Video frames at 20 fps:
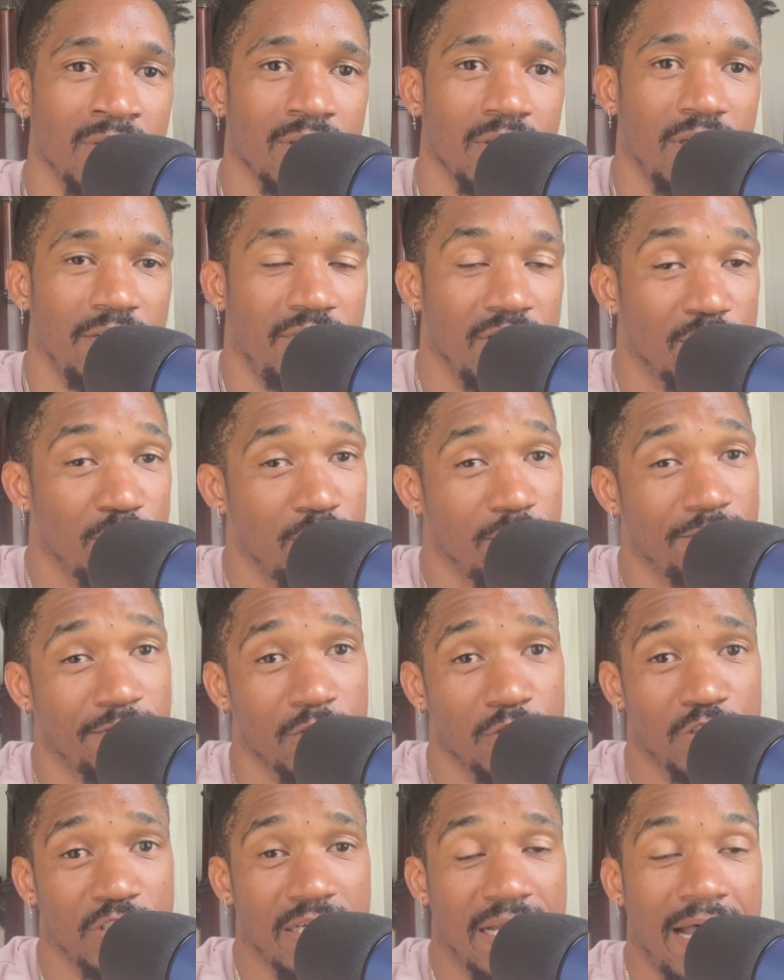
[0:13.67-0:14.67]
If this is your
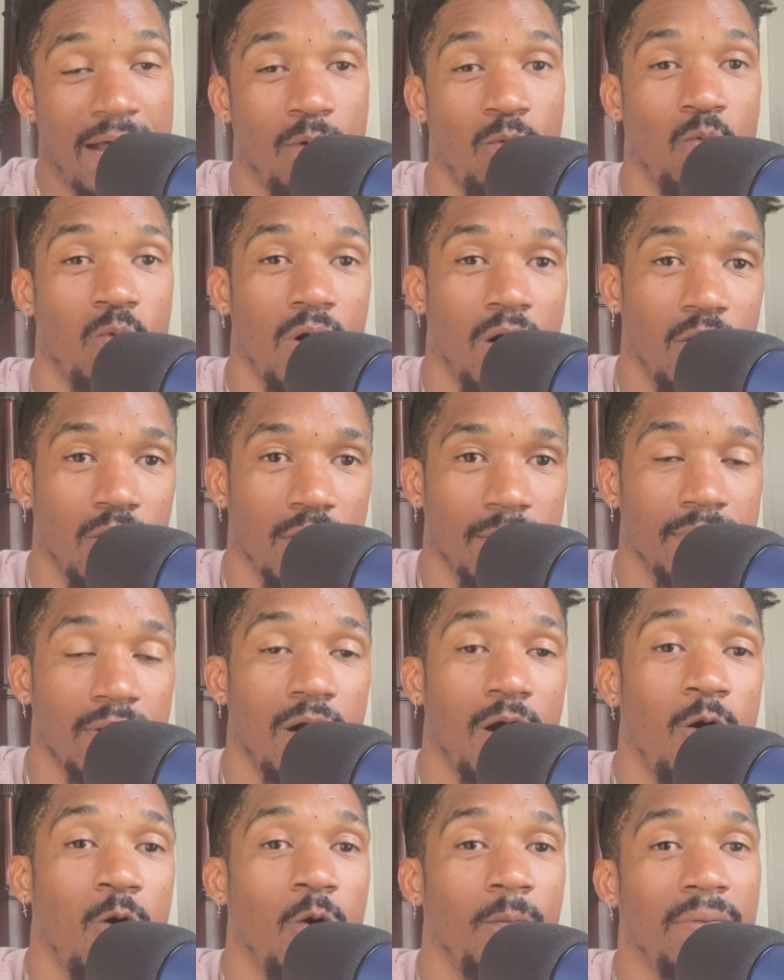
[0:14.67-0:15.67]
first time, welcome to
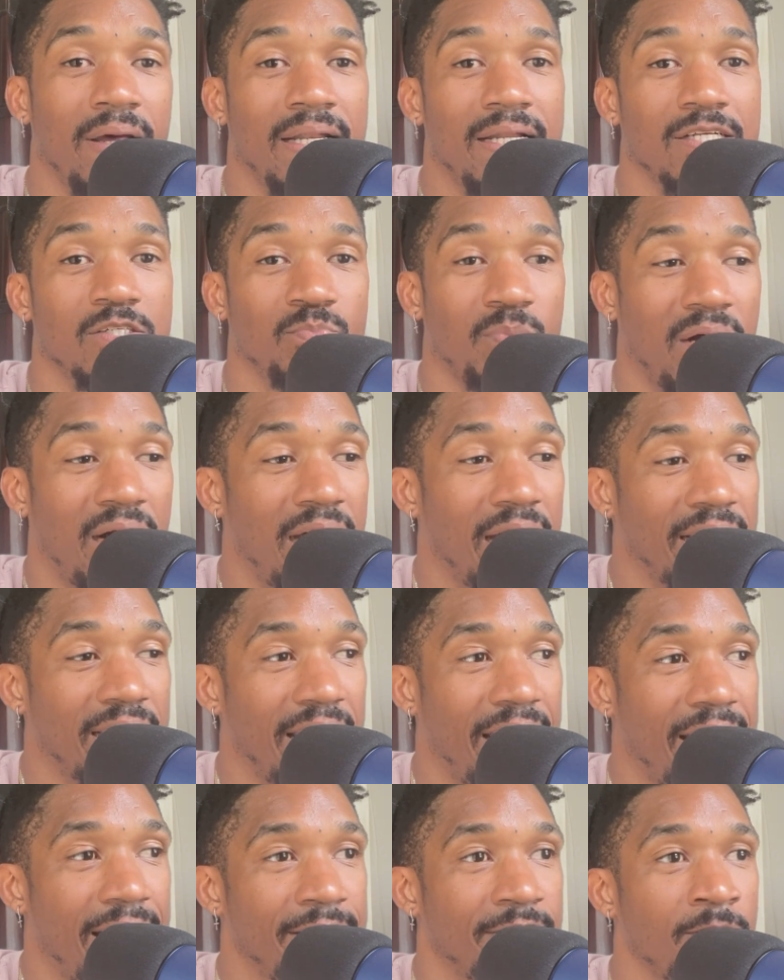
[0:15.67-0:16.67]
Hold My Nuts
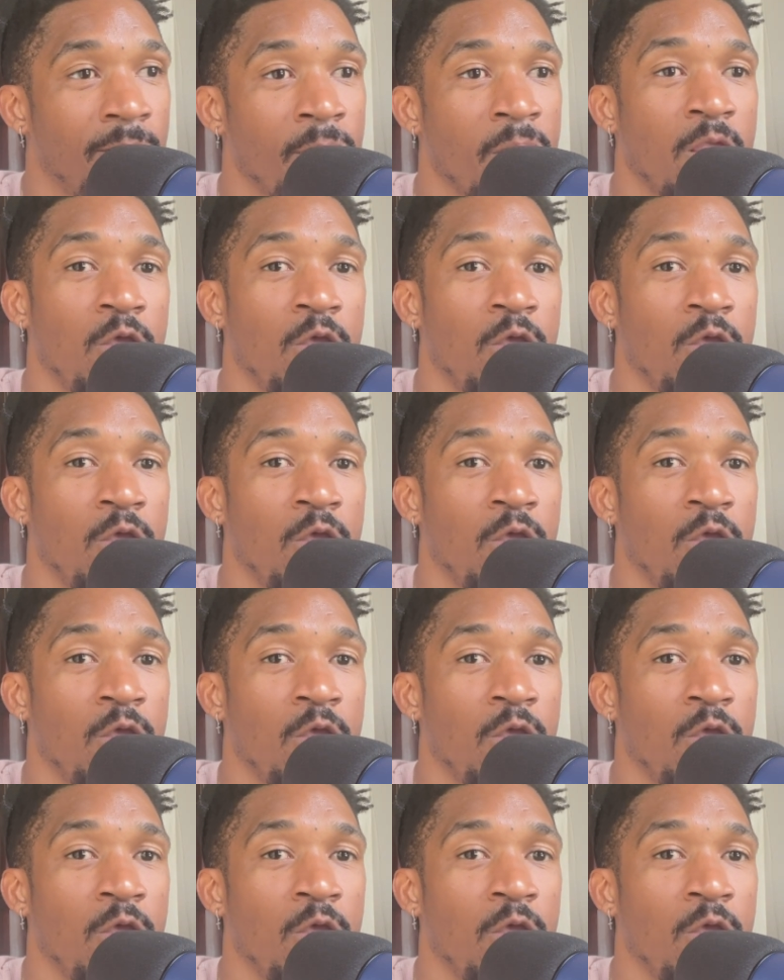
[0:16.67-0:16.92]
Podcast,